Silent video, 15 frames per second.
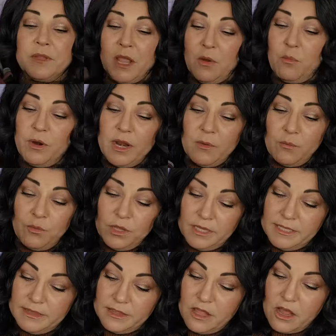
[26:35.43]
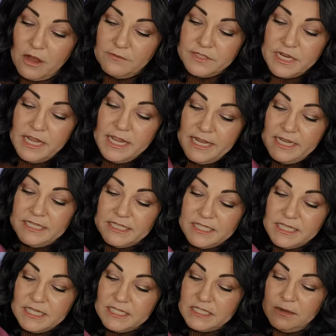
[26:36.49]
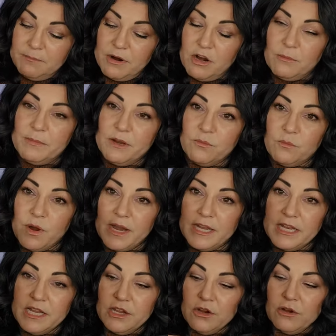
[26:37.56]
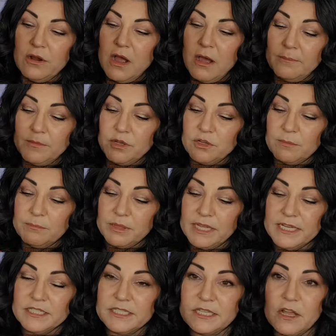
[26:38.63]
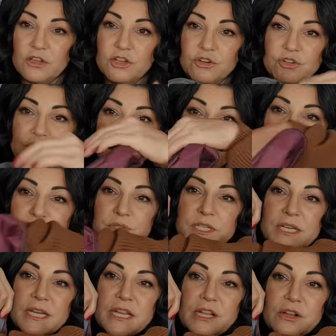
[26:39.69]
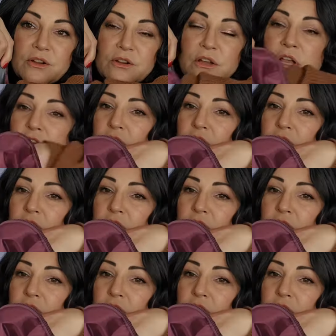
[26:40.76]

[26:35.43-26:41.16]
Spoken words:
And what I really loved is this compartment right here. You can place your shoes in here.